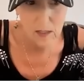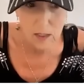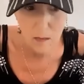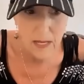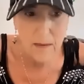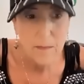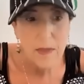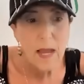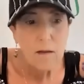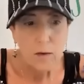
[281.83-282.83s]
sense to me.
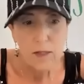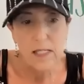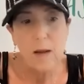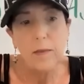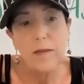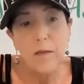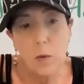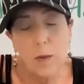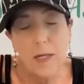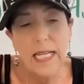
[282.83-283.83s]
For example,
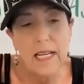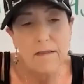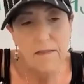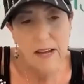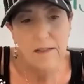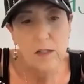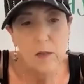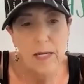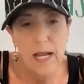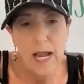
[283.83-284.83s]
if you were to eat
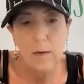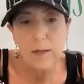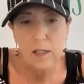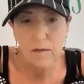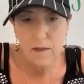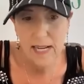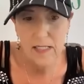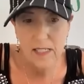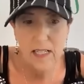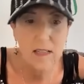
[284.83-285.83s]
500 calories of
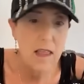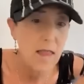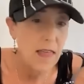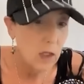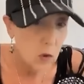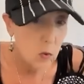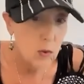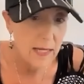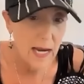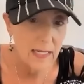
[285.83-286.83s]
flaxseed, then you
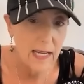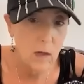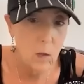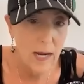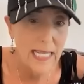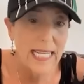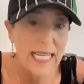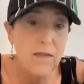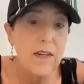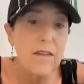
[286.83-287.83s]
will not gain
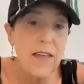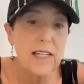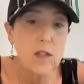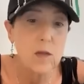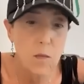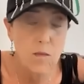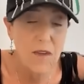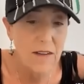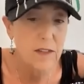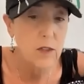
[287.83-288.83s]
weight, even if that's
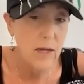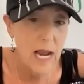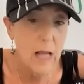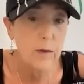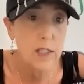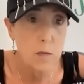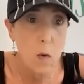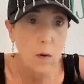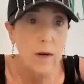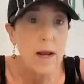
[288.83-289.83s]
500 calories
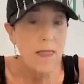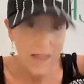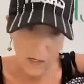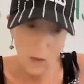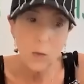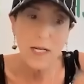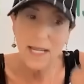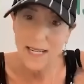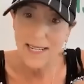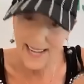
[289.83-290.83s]
more than you
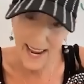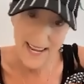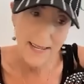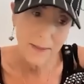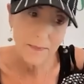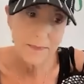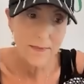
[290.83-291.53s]
would need a day?